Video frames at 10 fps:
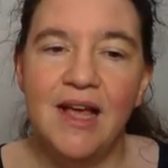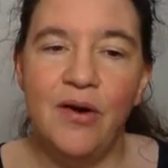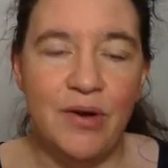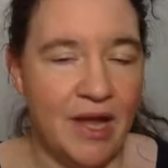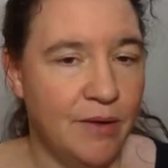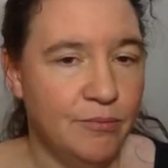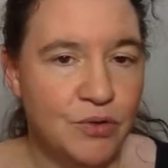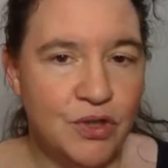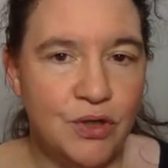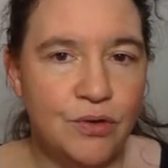Okay,
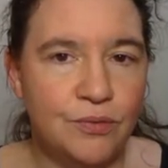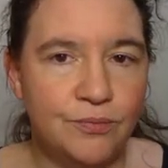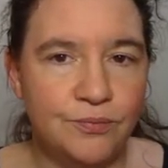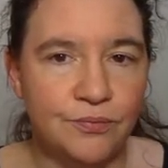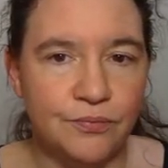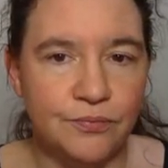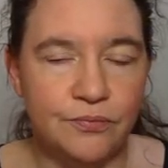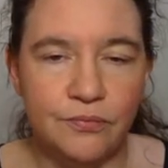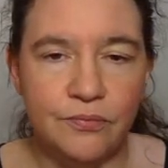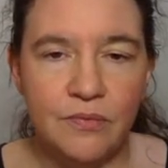so
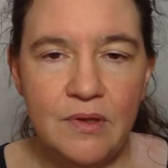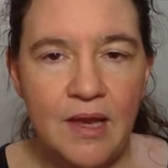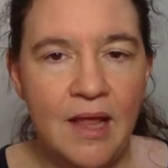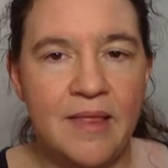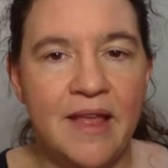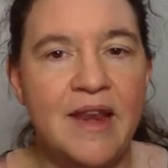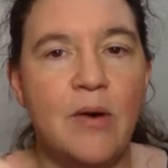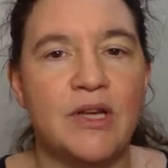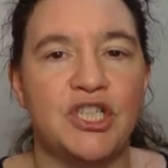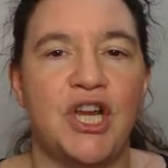they now
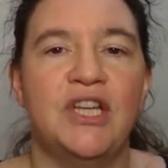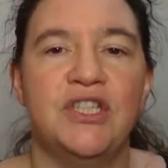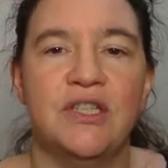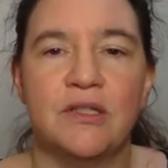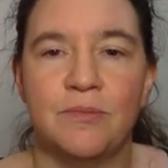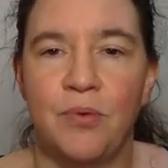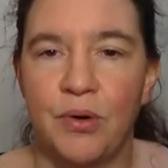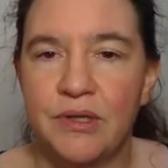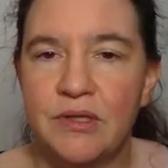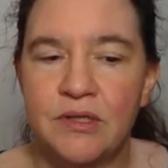exchange these
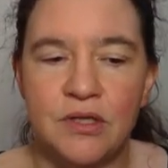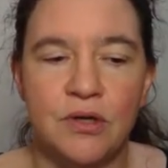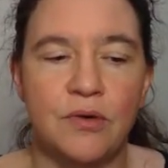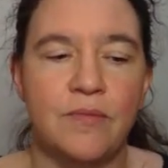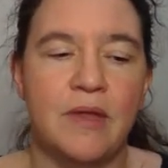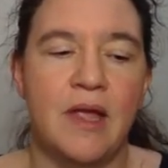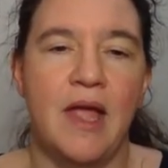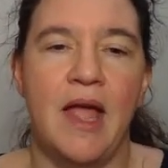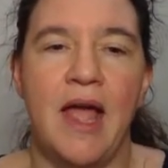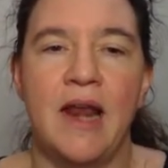points. So
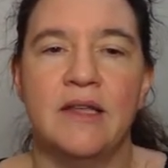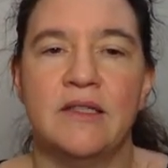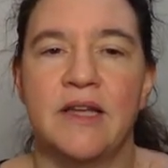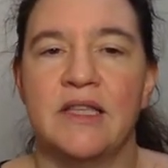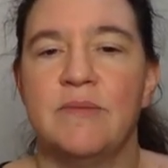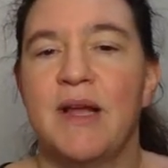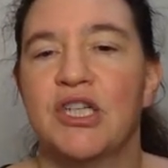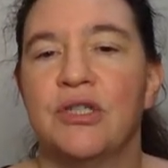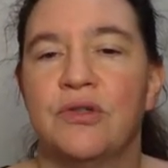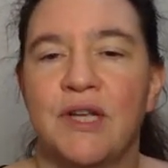Alice gets
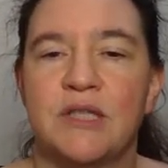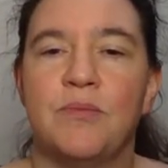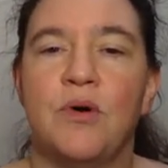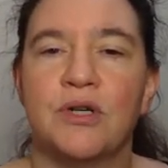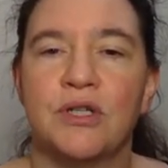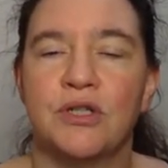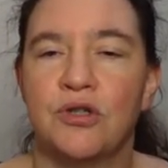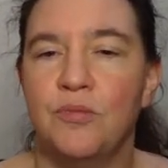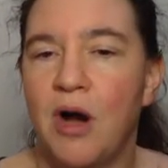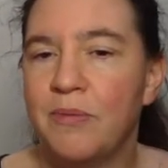magically transported to
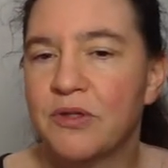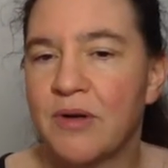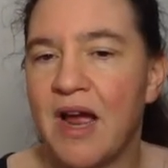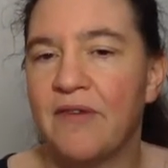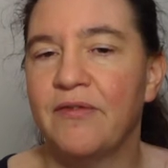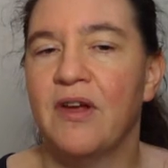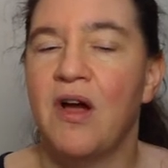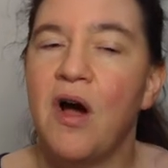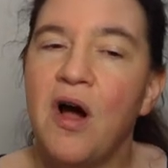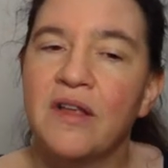Bob's graph
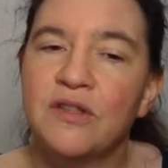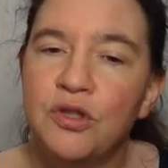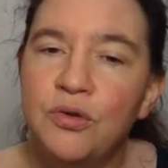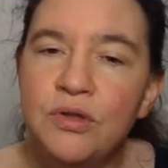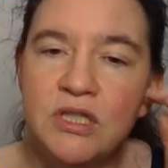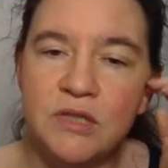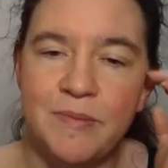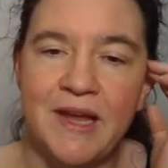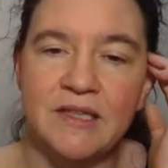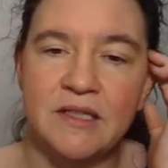to the
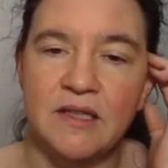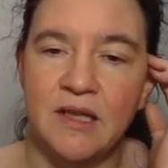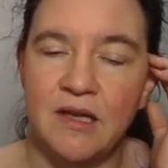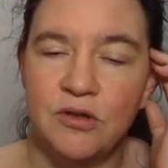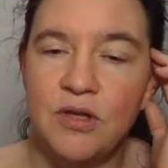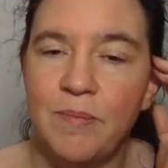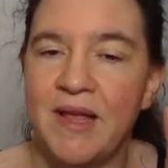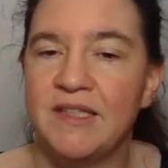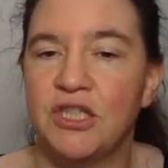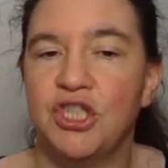space, uh, to the
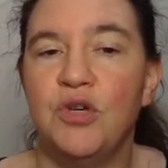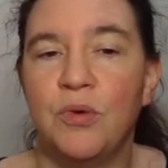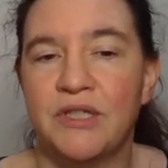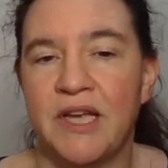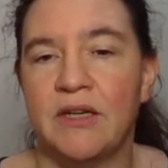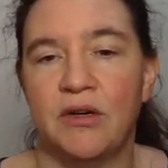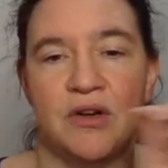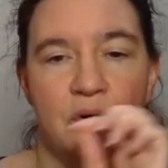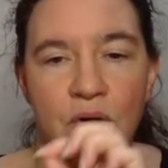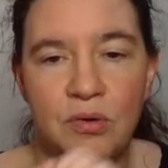place that she was at on
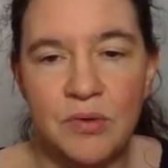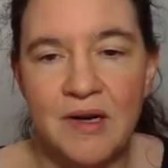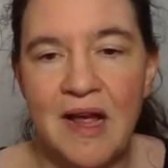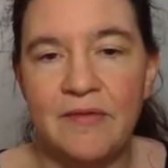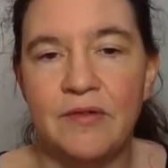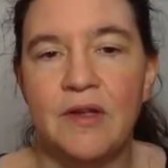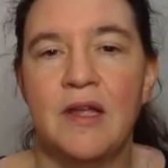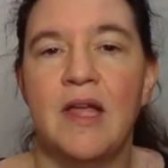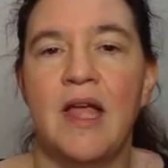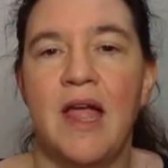her own graph,
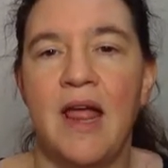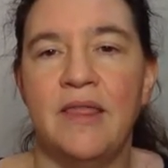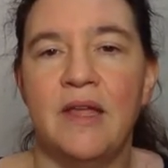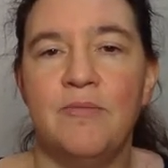and then